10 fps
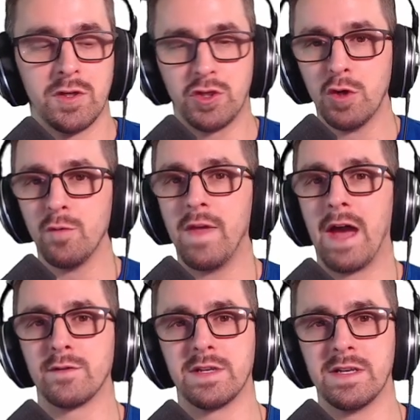
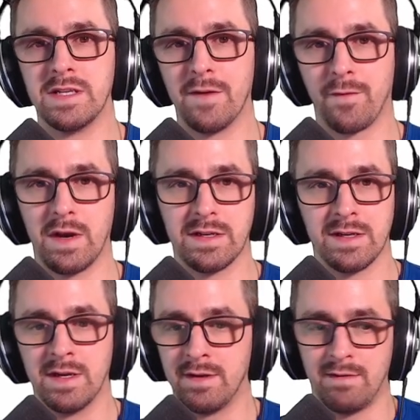2,000
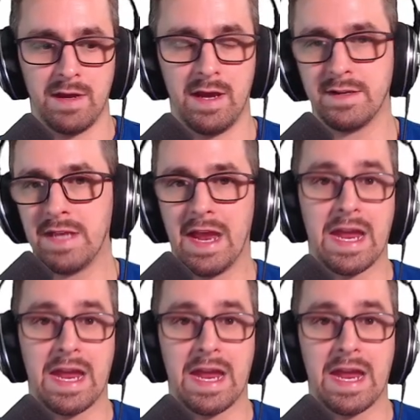different, uh, say,